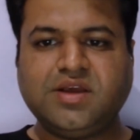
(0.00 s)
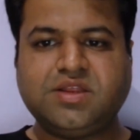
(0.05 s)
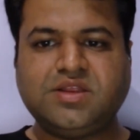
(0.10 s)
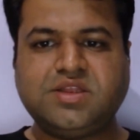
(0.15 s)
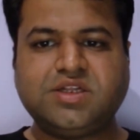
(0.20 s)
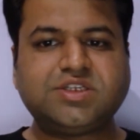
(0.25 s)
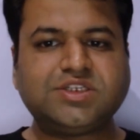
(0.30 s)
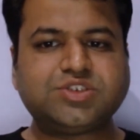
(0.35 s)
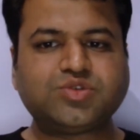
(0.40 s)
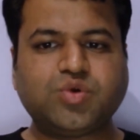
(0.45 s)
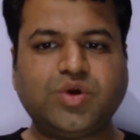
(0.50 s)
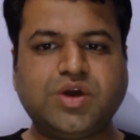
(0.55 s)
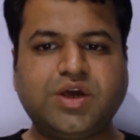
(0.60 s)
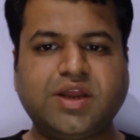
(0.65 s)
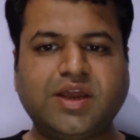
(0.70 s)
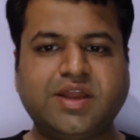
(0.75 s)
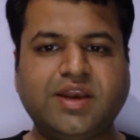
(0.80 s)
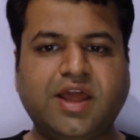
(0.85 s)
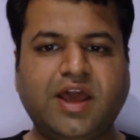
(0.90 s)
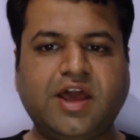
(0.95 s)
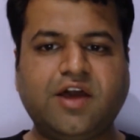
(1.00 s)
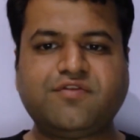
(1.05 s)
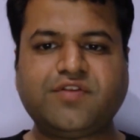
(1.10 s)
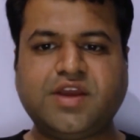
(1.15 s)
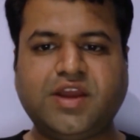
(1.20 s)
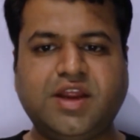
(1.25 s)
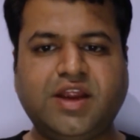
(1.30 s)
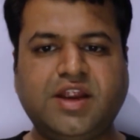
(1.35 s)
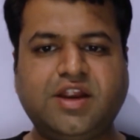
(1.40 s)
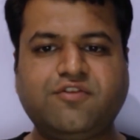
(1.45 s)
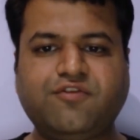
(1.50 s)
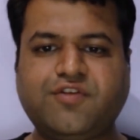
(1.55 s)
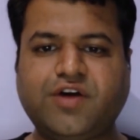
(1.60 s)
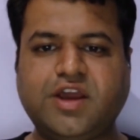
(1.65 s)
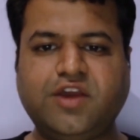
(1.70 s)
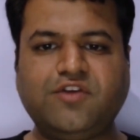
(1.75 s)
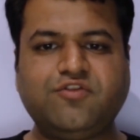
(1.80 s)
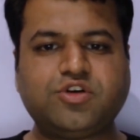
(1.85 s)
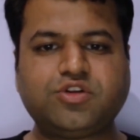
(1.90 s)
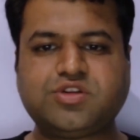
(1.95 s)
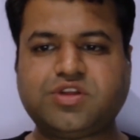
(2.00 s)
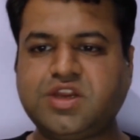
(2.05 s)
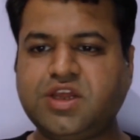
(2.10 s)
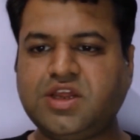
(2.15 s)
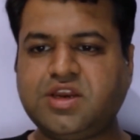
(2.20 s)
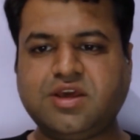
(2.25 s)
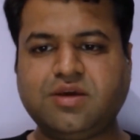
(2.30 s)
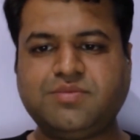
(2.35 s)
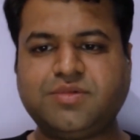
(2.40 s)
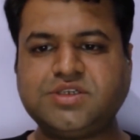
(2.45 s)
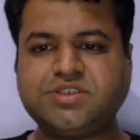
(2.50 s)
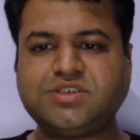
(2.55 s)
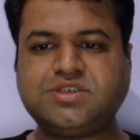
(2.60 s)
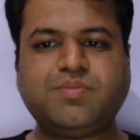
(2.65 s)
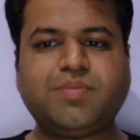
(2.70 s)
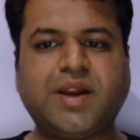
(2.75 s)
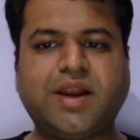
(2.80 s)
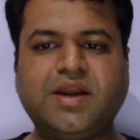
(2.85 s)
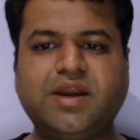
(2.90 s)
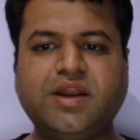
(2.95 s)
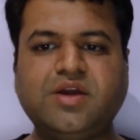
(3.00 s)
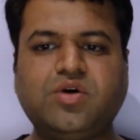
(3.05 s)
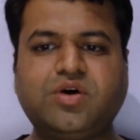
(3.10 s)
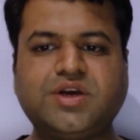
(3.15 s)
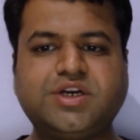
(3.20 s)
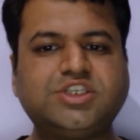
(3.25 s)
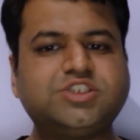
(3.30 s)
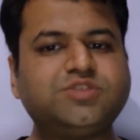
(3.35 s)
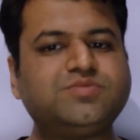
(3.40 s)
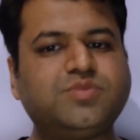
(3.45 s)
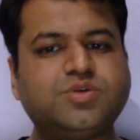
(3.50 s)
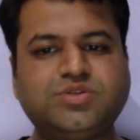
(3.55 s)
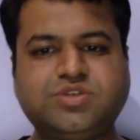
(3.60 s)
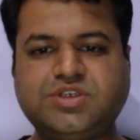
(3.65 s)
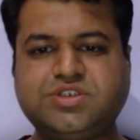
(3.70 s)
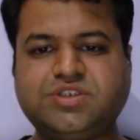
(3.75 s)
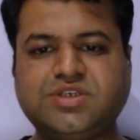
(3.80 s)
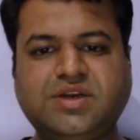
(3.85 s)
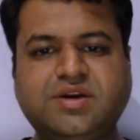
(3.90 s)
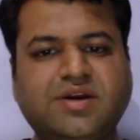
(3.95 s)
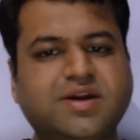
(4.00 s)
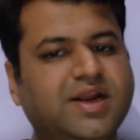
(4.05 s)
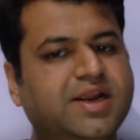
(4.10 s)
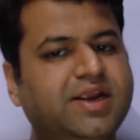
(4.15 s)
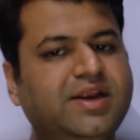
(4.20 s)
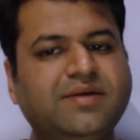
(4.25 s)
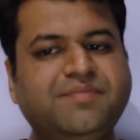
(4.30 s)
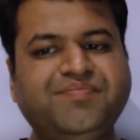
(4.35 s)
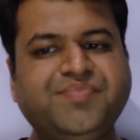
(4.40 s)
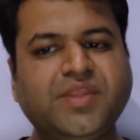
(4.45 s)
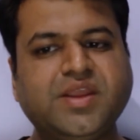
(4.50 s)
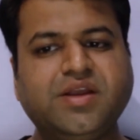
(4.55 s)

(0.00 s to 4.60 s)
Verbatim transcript: Thus a square can have eight, five or three neighbors depending on its position, right?